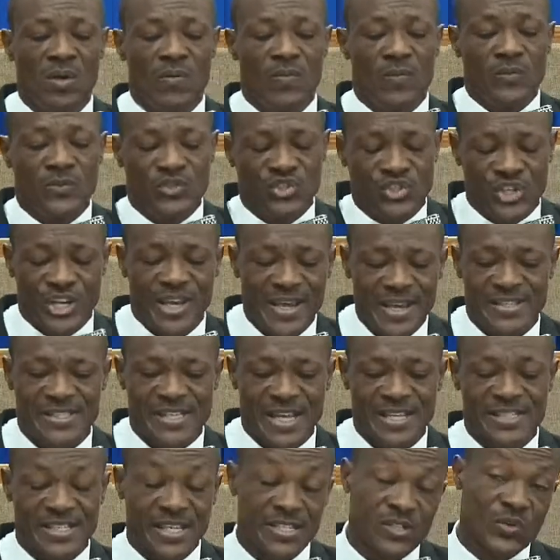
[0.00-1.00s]

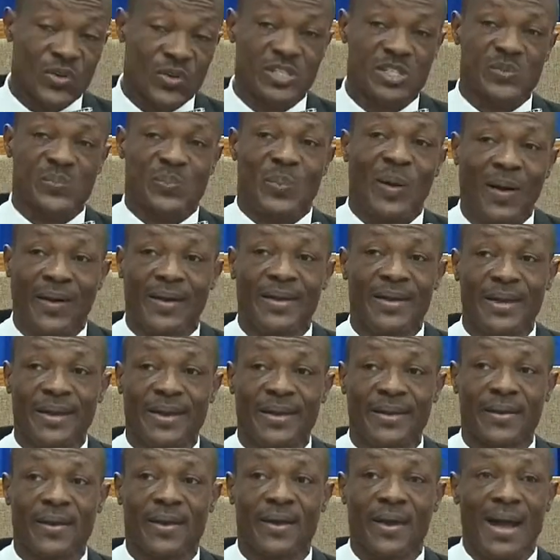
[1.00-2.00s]
Jesus is
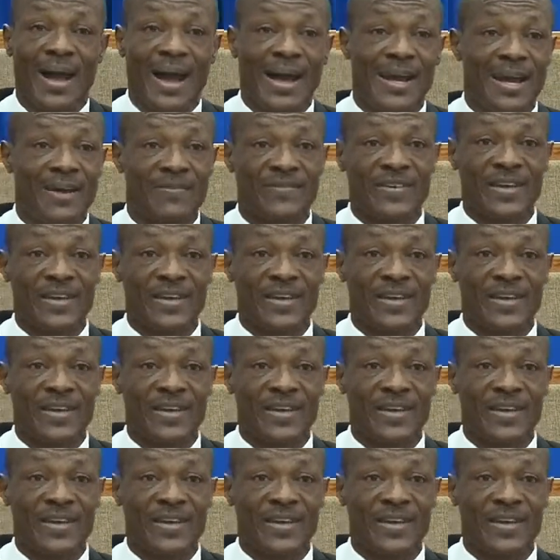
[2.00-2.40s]
responding and having